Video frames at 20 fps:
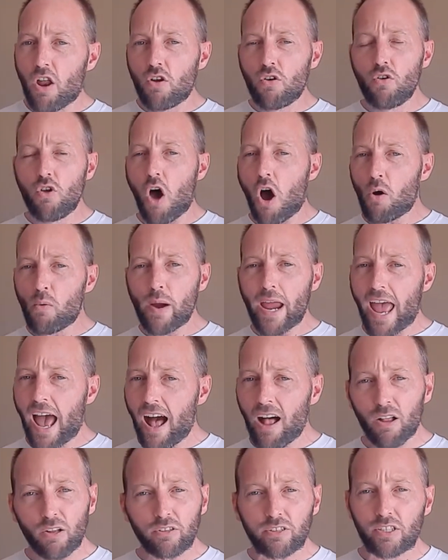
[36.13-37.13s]
Nowhere
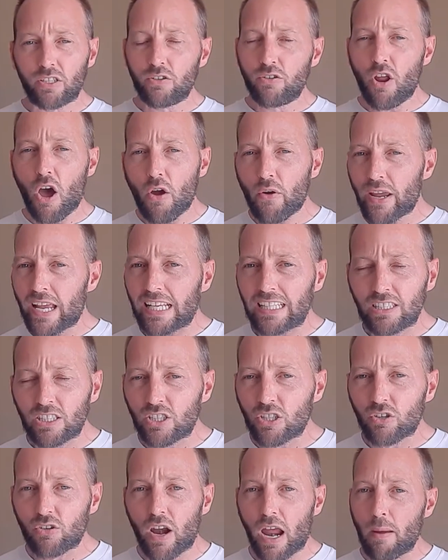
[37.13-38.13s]
else, no
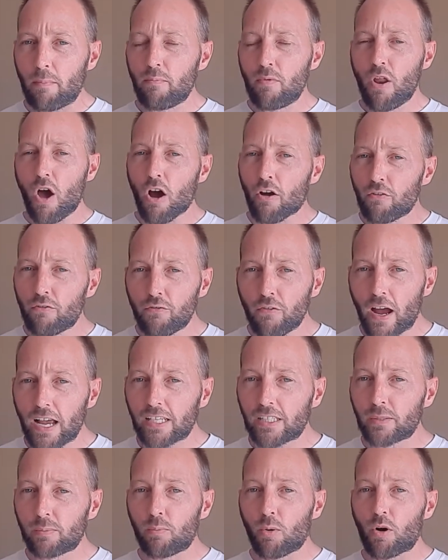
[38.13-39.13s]
Instagram, no
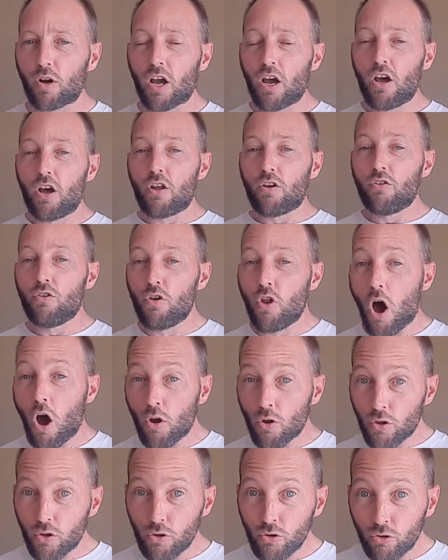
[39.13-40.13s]
Facebook,
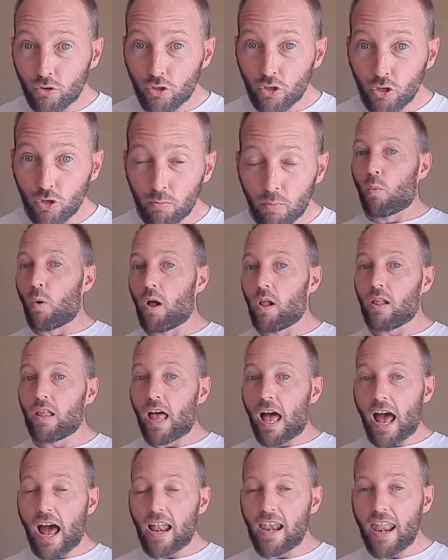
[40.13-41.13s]
no YouTube
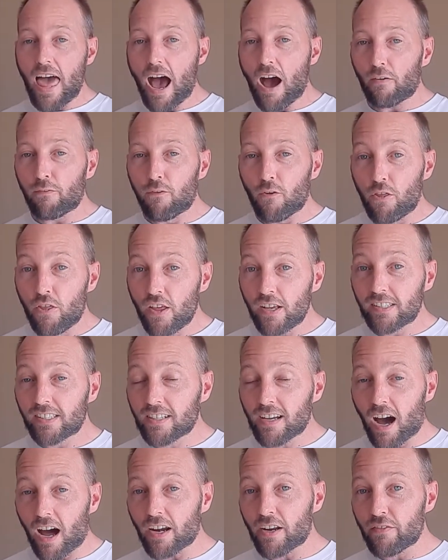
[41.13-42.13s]
will allow for this
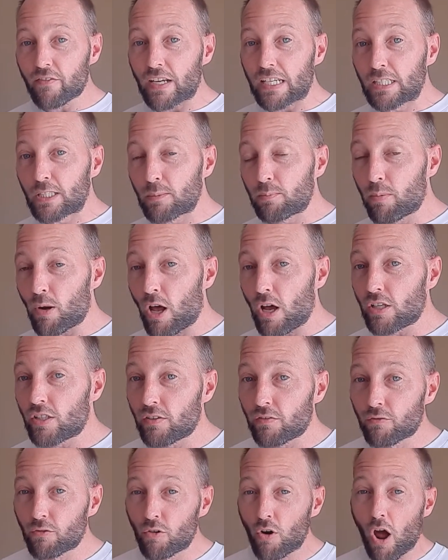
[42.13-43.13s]
kind of
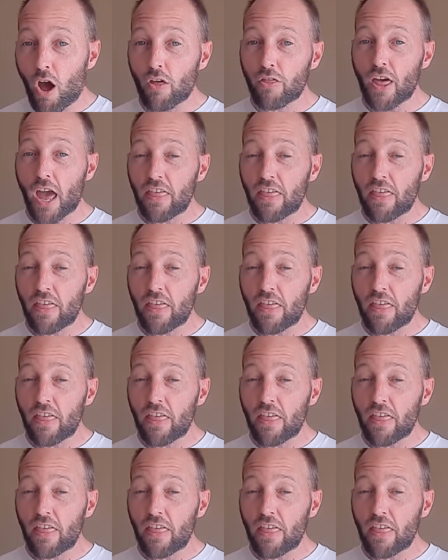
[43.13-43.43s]
explosive growth.